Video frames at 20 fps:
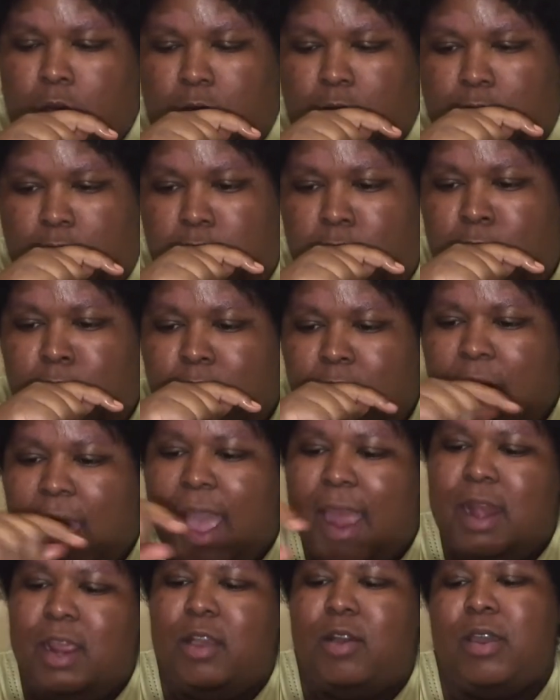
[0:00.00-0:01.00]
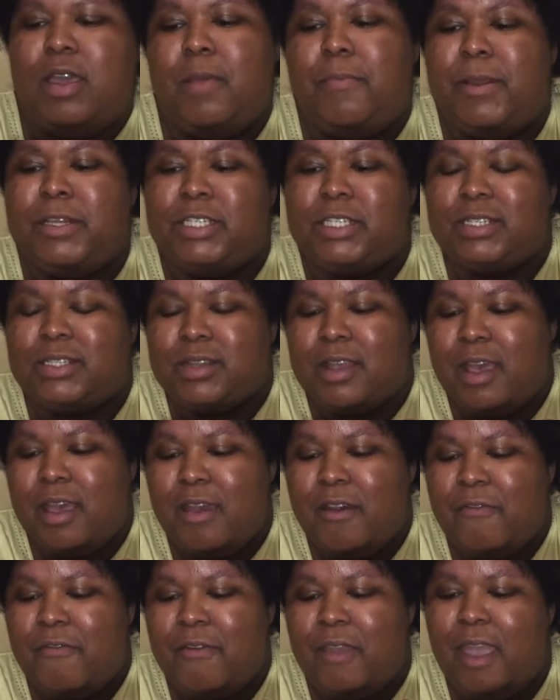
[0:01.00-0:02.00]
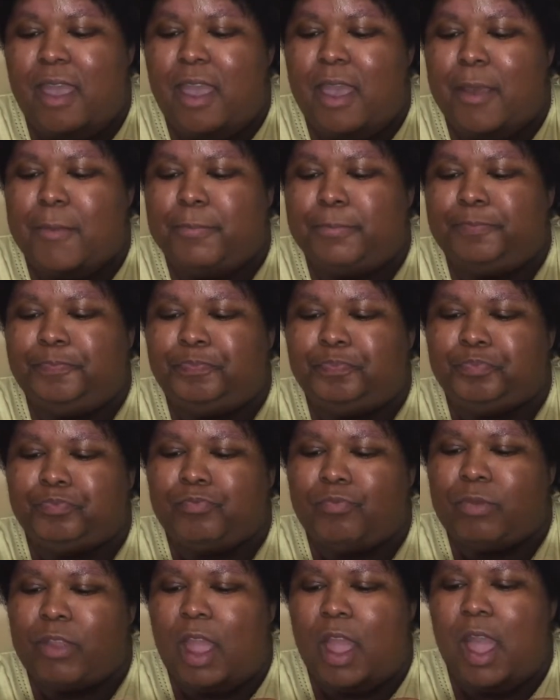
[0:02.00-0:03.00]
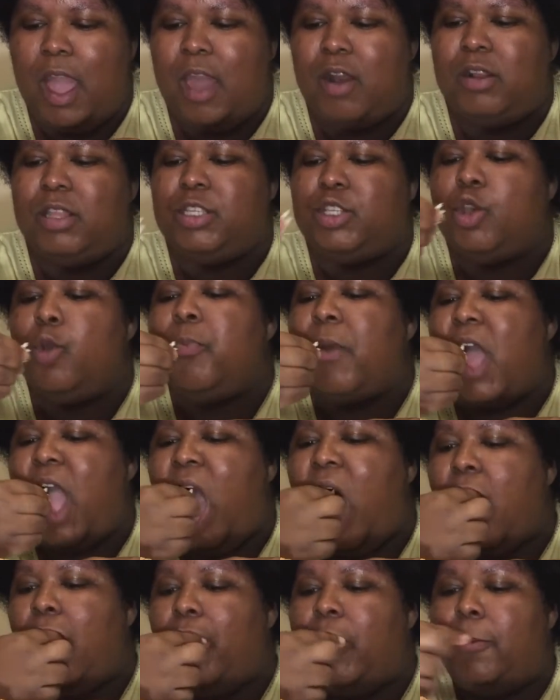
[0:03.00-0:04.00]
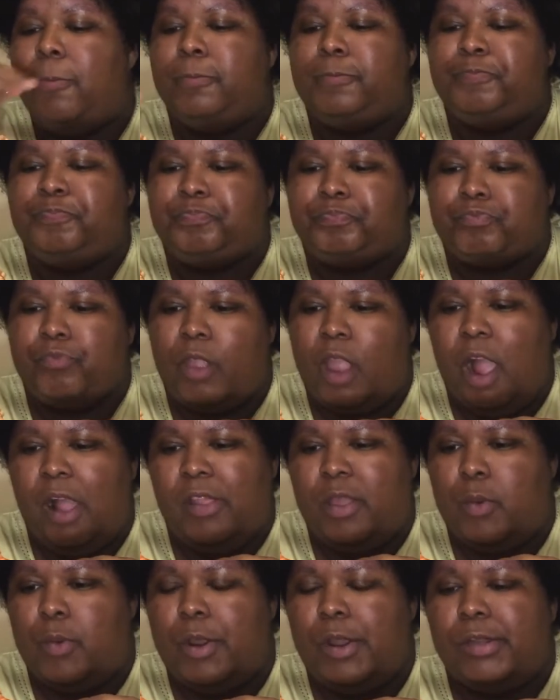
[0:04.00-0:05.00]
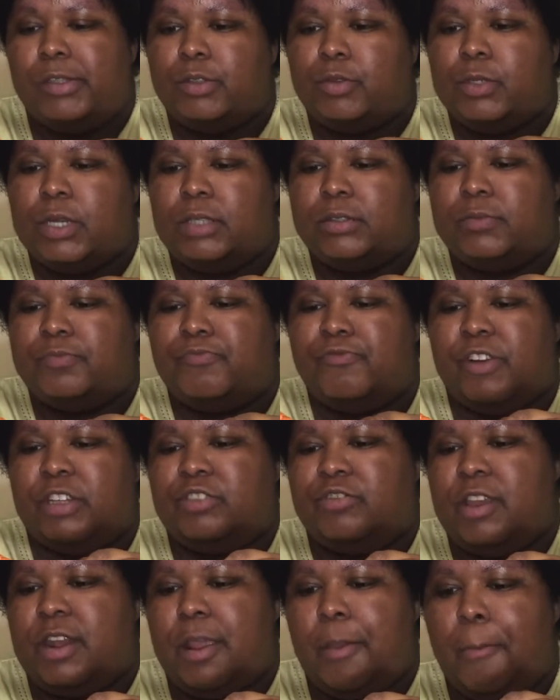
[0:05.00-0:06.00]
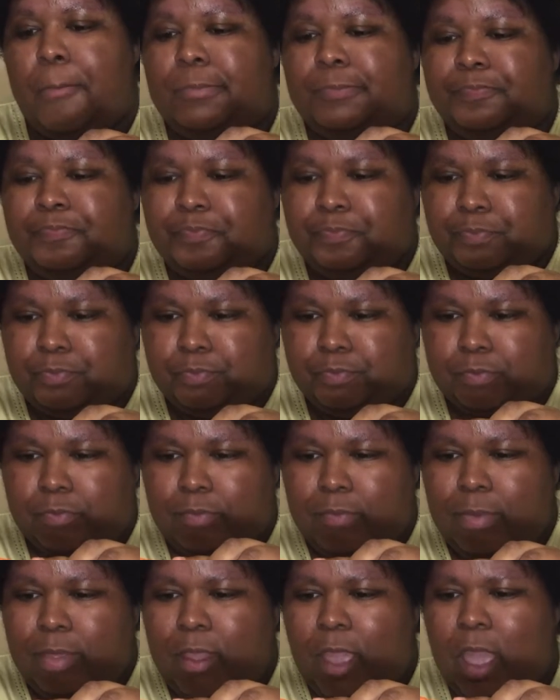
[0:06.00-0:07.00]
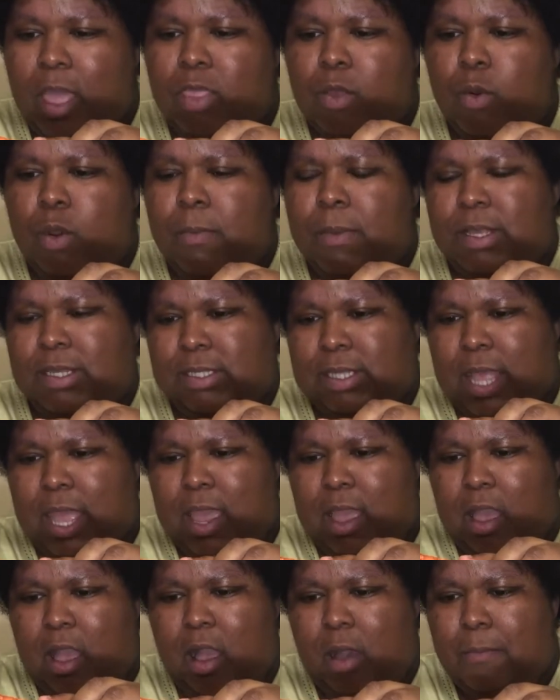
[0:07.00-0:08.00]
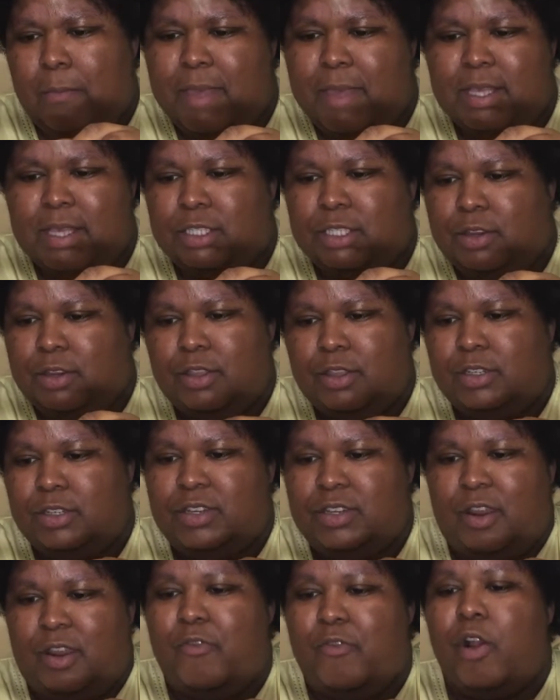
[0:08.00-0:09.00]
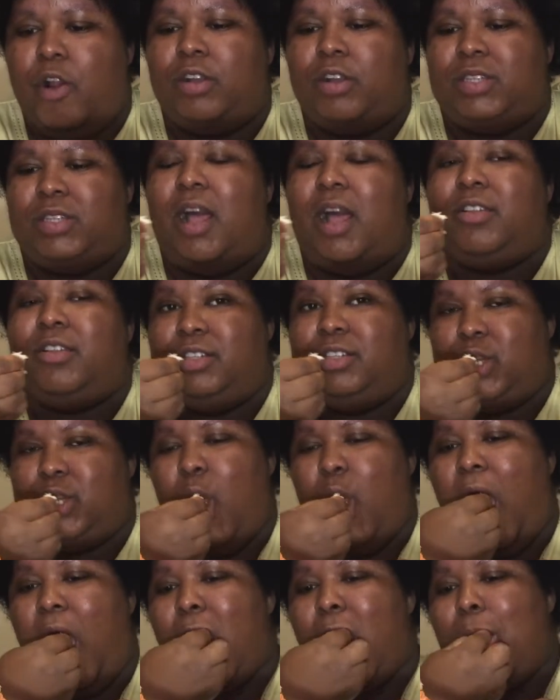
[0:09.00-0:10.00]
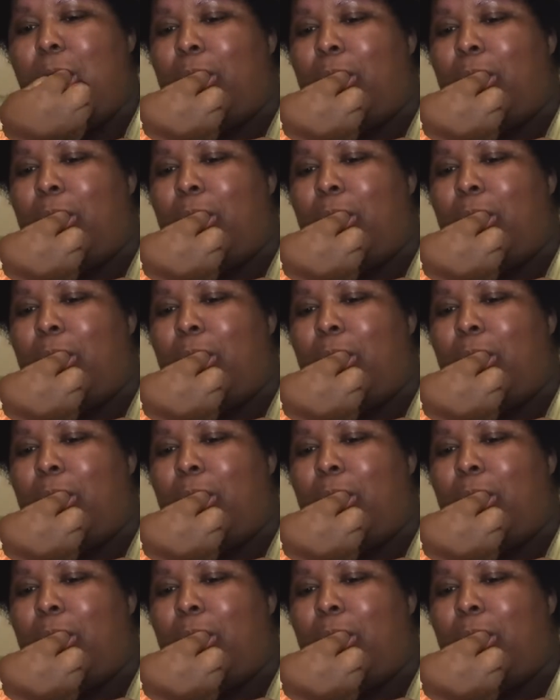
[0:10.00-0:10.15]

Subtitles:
I had to go get a bunch of stuff and I had all these coupons and they weren't going through and I was frustrated. And the woman's like, miss, you're in the wrong dollar store.